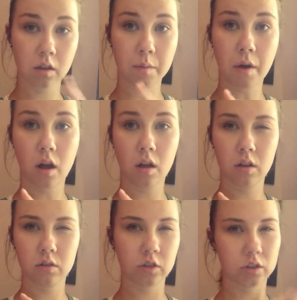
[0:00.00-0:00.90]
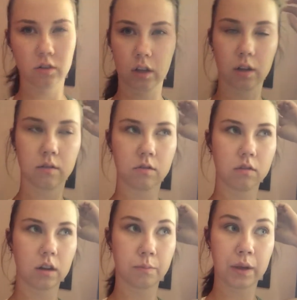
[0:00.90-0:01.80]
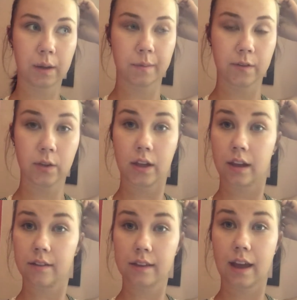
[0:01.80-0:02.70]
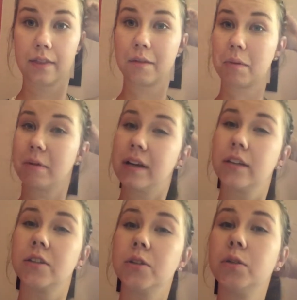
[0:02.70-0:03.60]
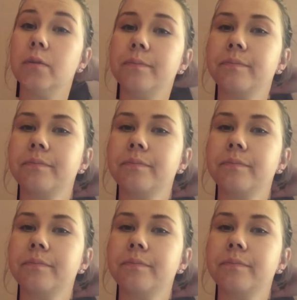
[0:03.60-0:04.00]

the mall just to like get pick up a few things. And then we went to